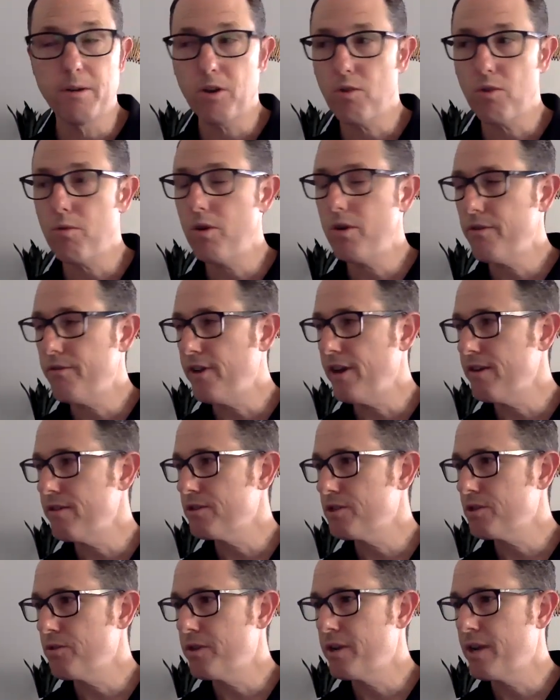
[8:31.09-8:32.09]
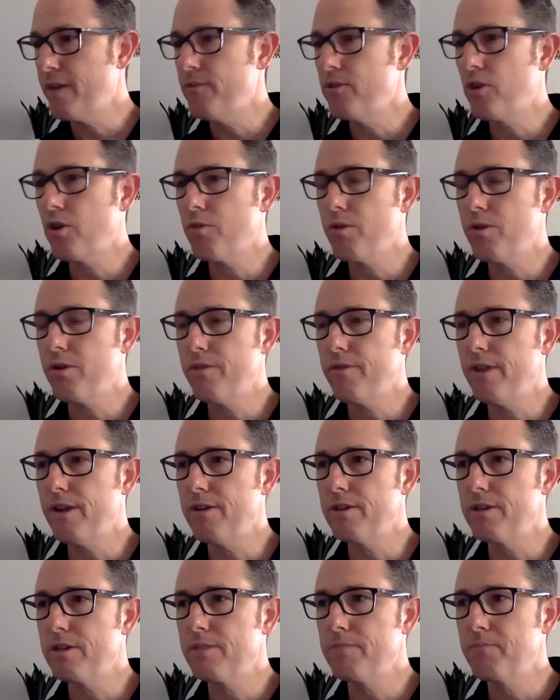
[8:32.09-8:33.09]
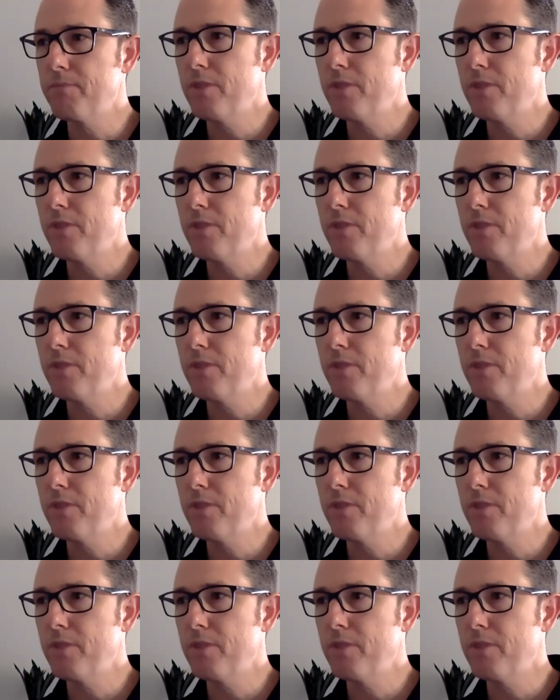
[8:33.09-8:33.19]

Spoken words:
coronavirus, or the novel coronavirus.